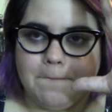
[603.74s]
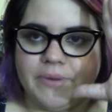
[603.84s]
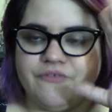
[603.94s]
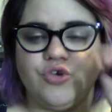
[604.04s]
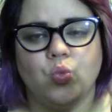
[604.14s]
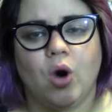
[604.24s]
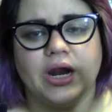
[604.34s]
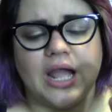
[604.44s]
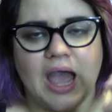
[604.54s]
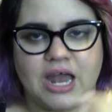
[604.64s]
but if you
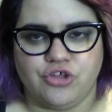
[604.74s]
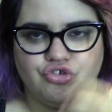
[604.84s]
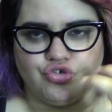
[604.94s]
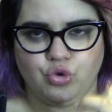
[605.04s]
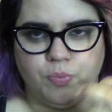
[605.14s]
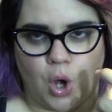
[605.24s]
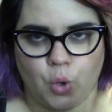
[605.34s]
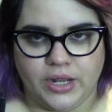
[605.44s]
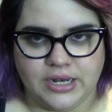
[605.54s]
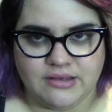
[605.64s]
want it at its true
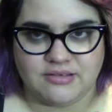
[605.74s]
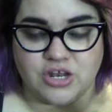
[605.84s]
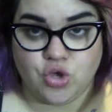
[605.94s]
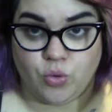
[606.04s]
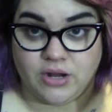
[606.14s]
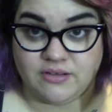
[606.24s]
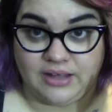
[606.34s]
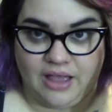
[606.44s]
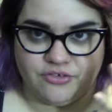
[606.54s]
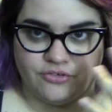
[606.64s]
potentness and you want it to
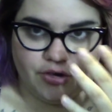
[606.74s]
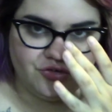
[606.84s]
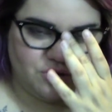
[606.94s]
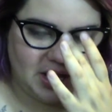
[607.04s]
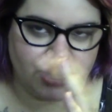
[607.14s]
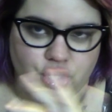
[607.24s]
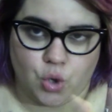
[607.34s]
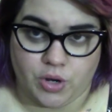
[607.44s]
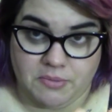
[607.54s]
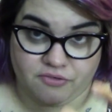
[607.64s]
last as long as you can, you don't
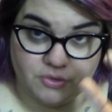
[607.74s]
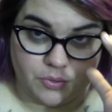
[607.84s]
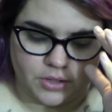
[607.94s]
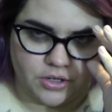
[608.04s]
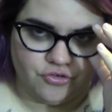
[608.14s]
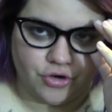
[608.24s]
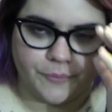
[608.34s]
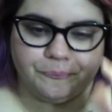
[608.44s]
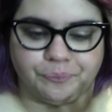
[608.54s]
want to mix it with conditioner.